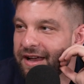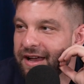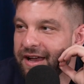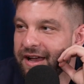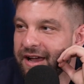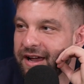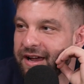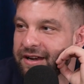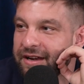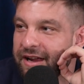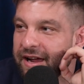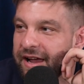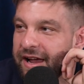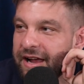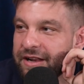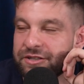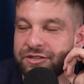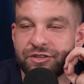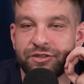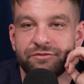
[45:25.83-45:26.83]
And I
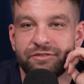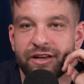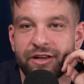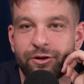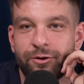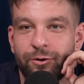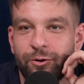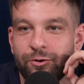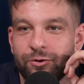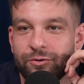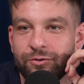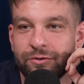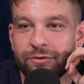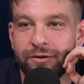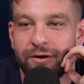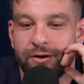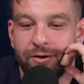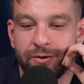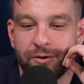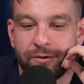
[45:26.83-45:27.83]
had to do like a
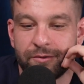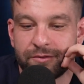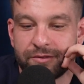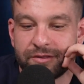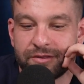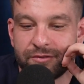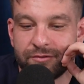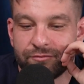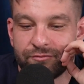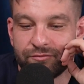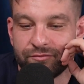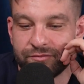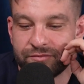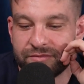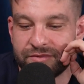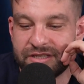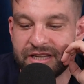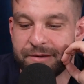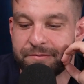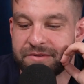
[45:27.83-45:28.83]
whole
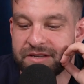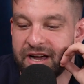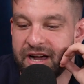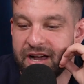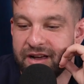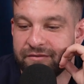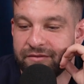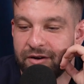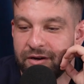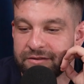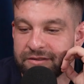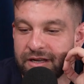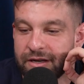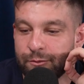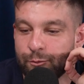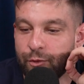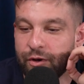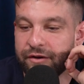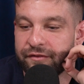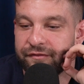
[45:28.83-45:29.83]
deep dive on like
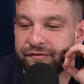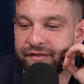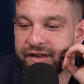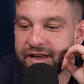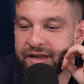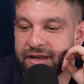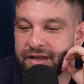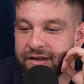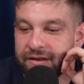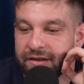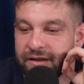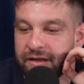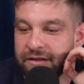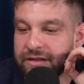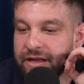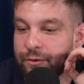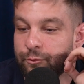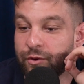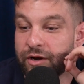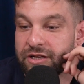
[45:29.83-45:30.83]
what faking and
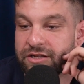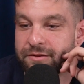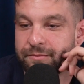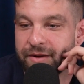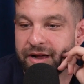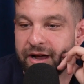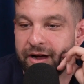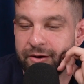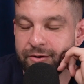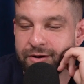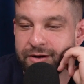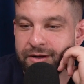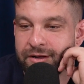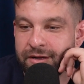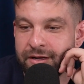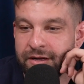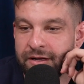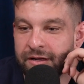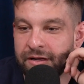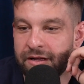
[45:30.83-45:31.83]
like what it's about.
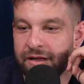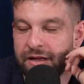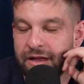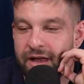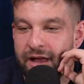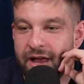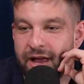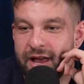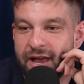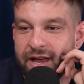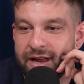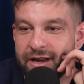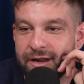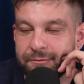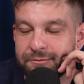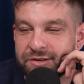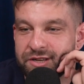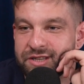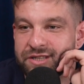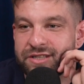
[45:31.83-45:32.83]
And
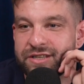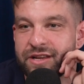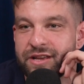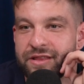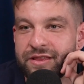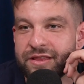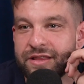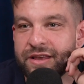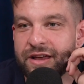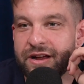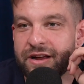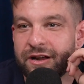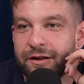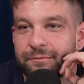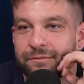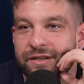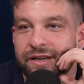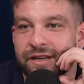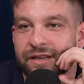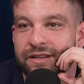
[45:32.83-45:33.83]
I'm just sitting there and
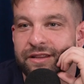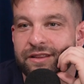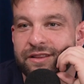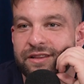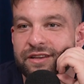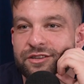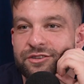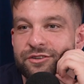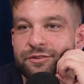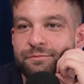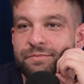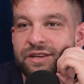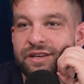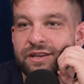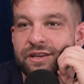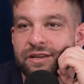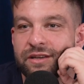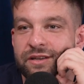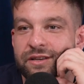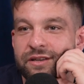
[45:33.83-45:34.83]
I'm like,
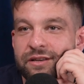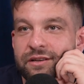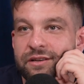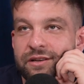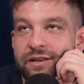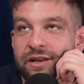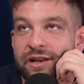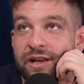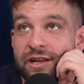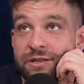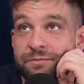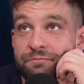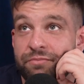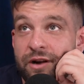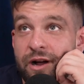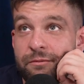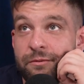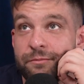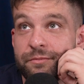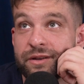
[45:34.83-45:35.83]
it's
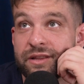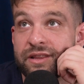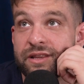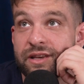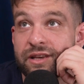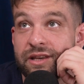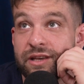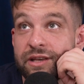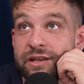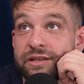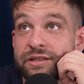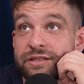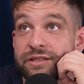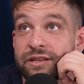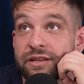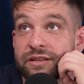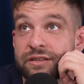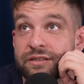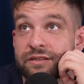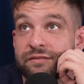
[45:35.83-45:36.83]
probably the
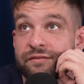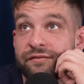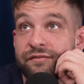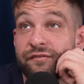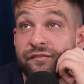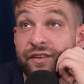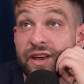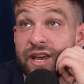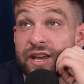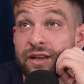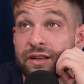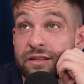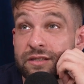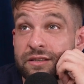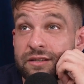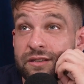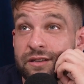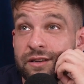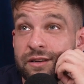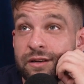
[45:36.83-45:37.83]
easiest faked,